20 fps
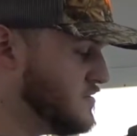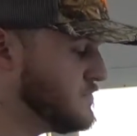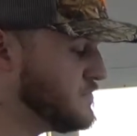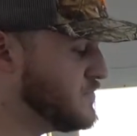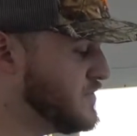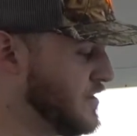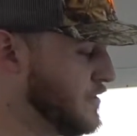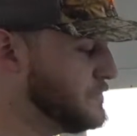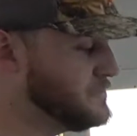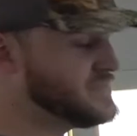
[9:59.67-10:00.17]

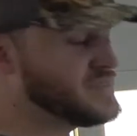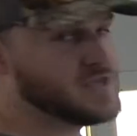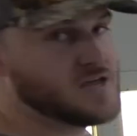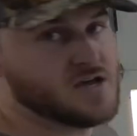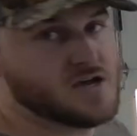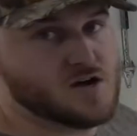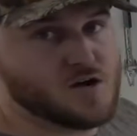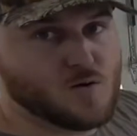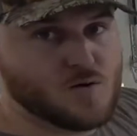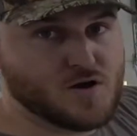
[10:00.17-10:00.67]
well,
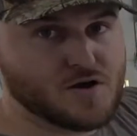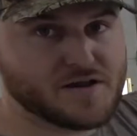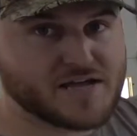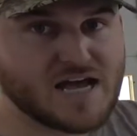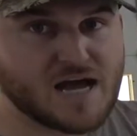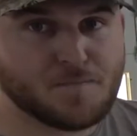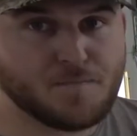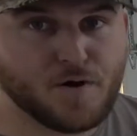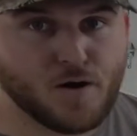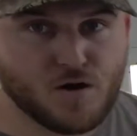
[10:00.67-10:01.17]
we already
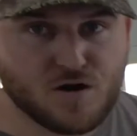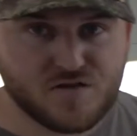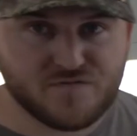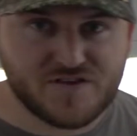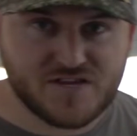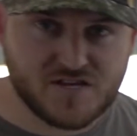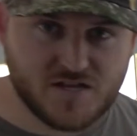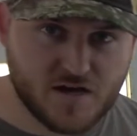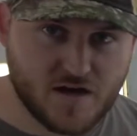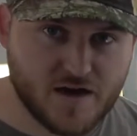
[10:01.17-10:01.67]
got part of
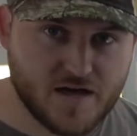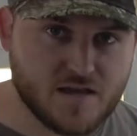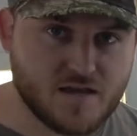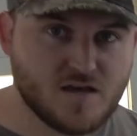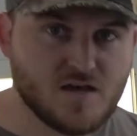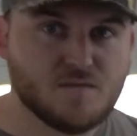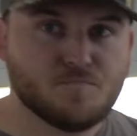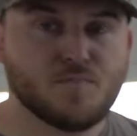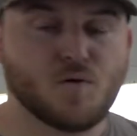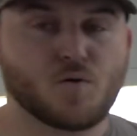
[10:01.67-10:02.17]
it done,
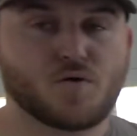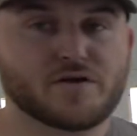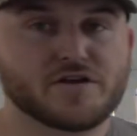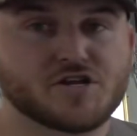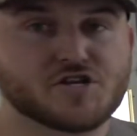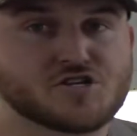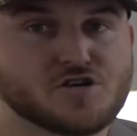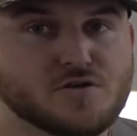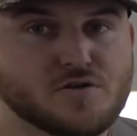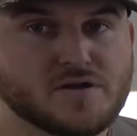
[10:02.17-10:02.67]
but we're gonna
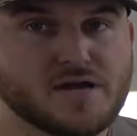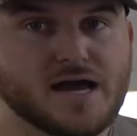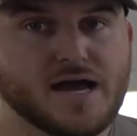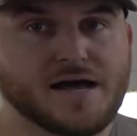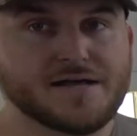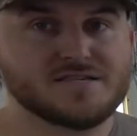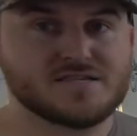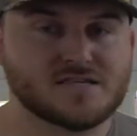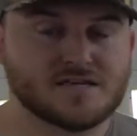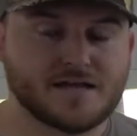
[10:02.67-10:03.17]
show you
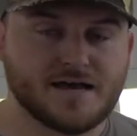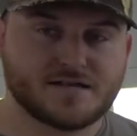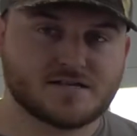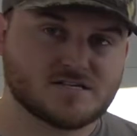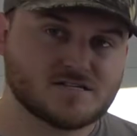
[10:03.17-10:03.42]
guys the next